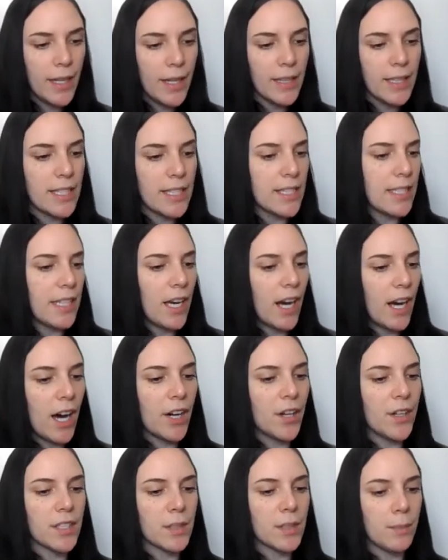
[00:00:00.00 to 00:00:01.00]
The sea
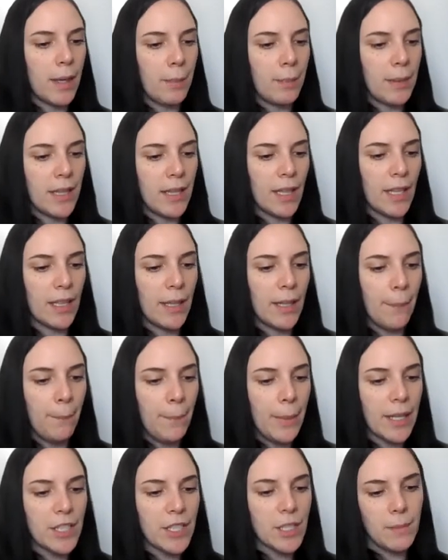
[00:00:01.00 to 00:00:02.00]
otters might be the
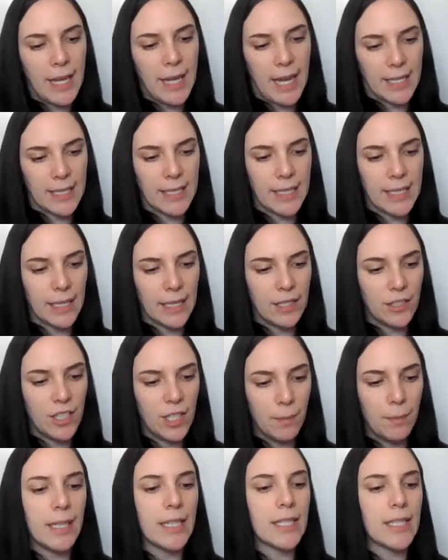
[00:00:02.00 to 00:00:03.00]
Olympic gymnasts
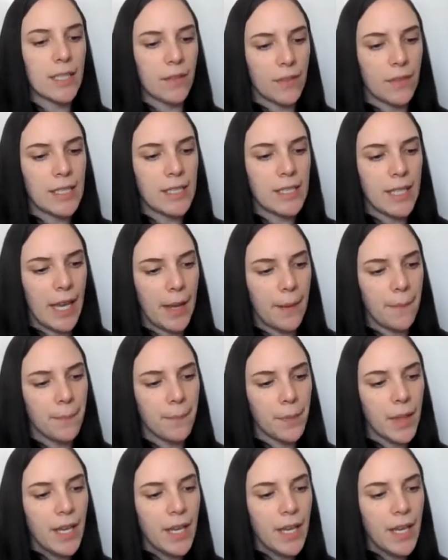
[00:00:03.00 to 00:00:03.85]
of the sea.